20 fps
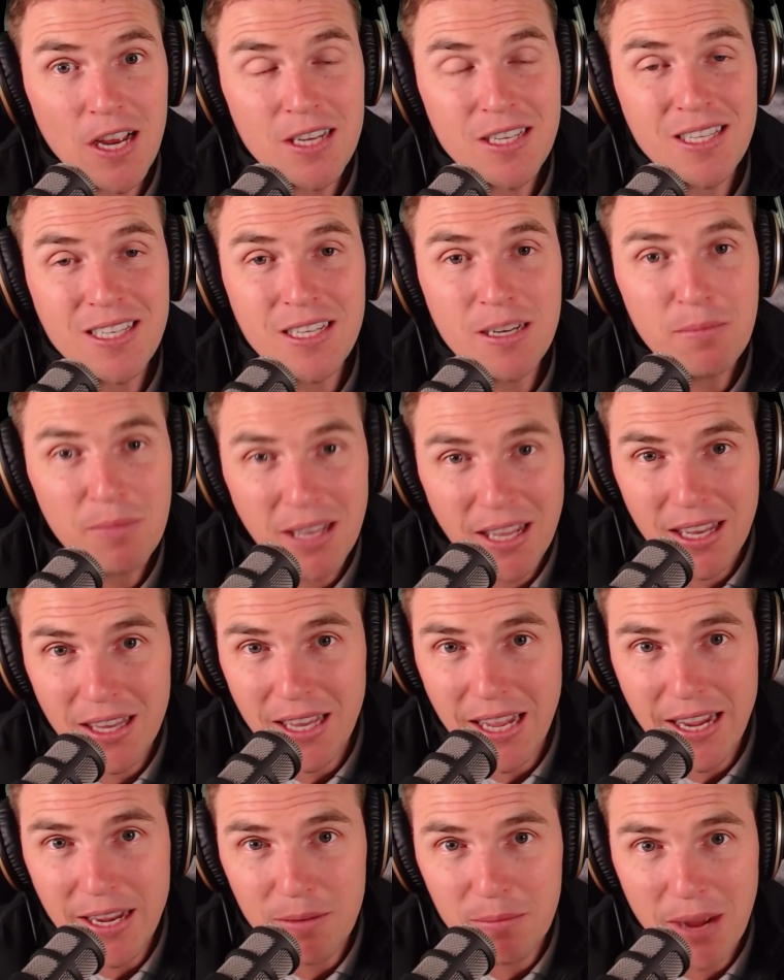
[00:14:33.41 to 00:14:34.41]
a similar
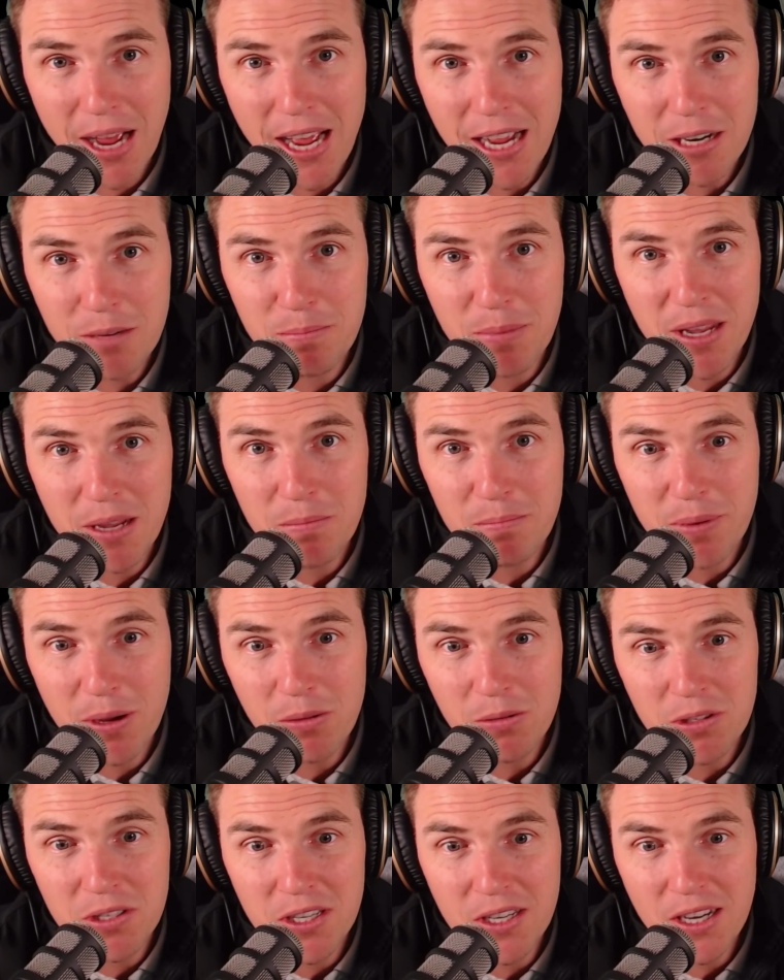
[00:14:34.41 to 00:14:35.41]
landmark being
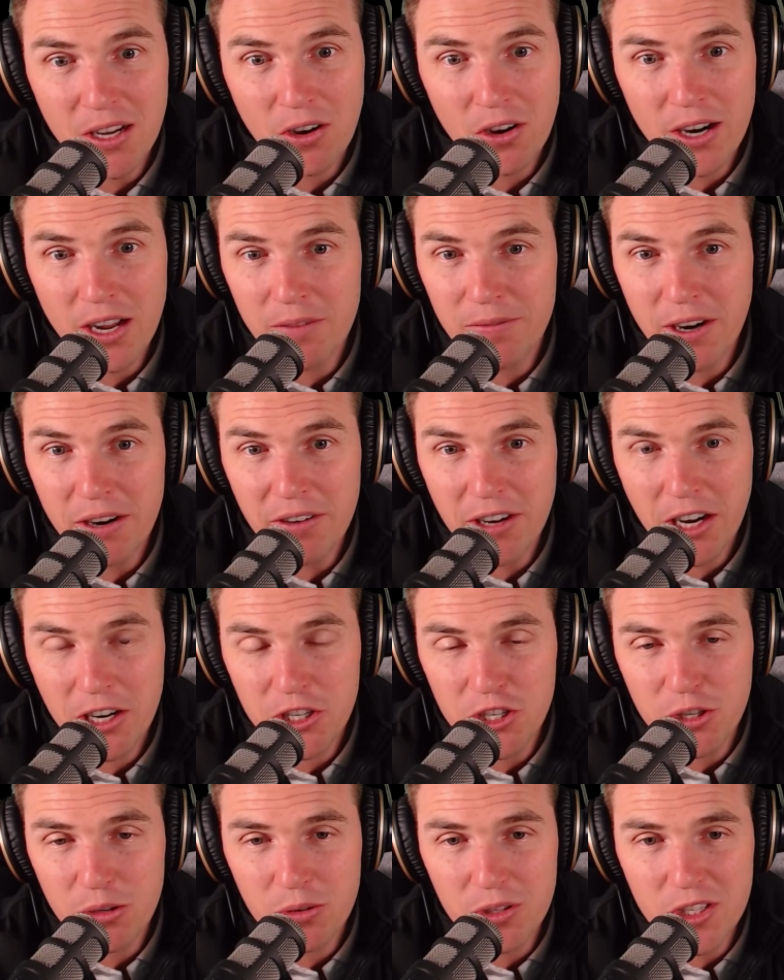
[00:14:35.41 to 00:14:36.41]
built on our very own
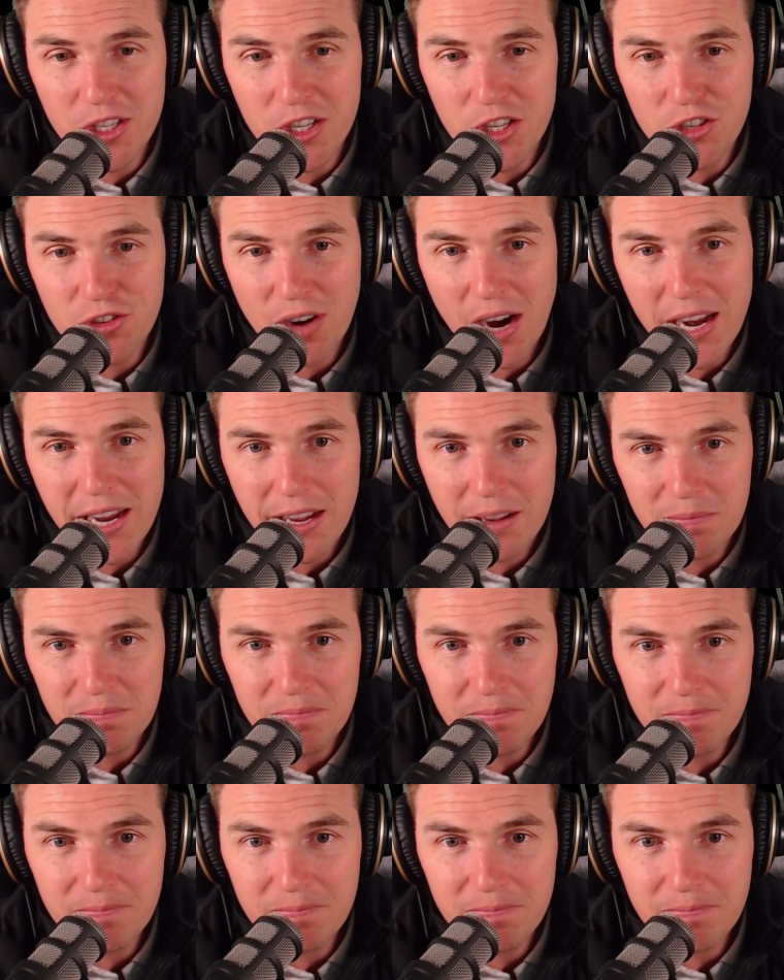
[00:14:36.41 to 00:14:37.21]
shores in Australia.